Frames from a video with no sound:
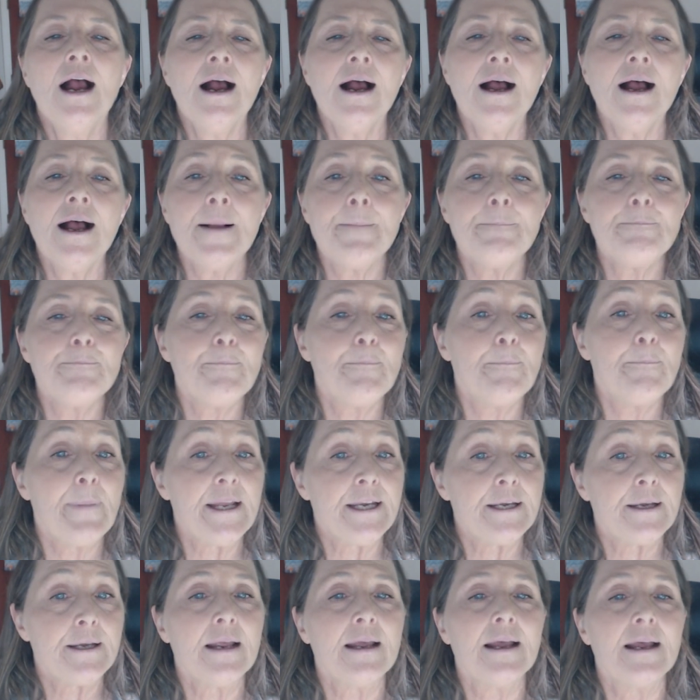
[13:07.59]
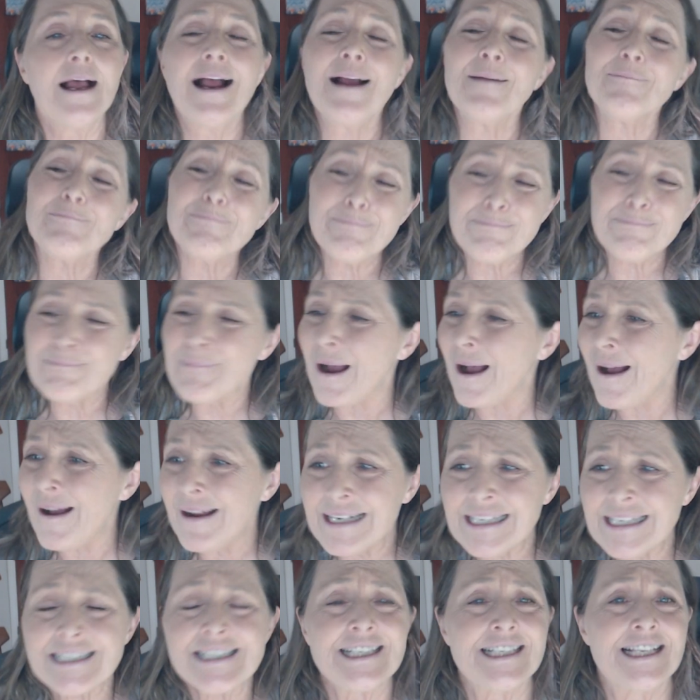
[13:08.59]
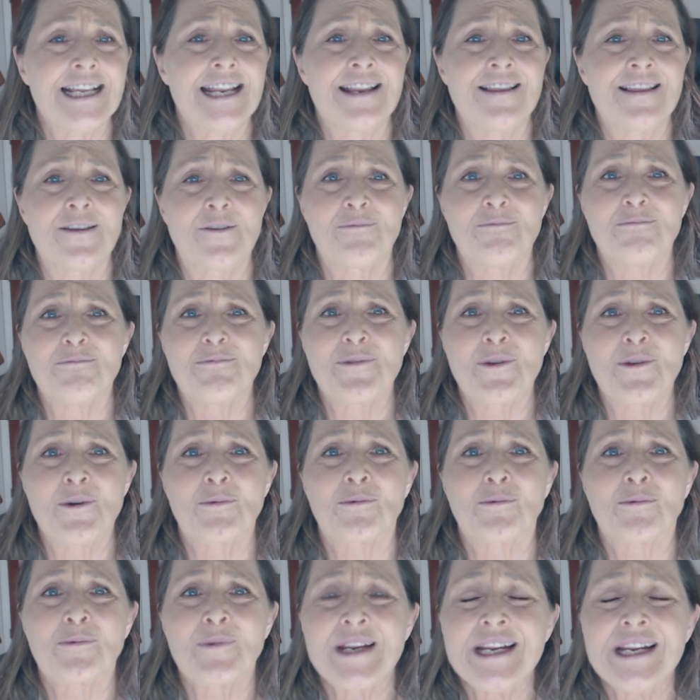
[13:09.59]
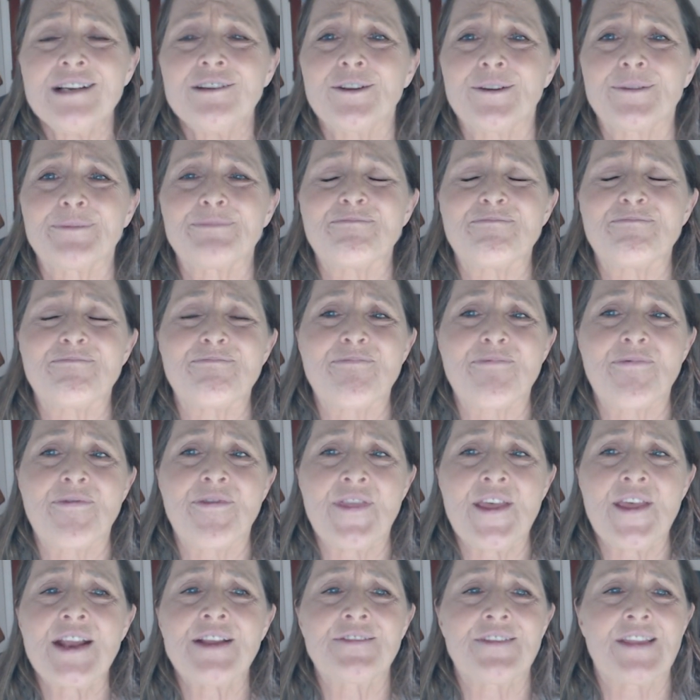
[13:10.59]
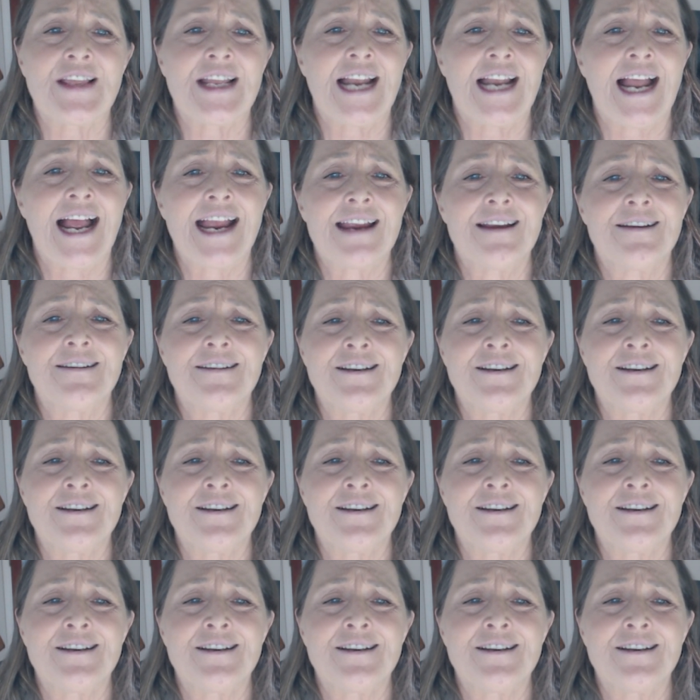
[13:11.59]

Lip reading: But honestly, the real thing that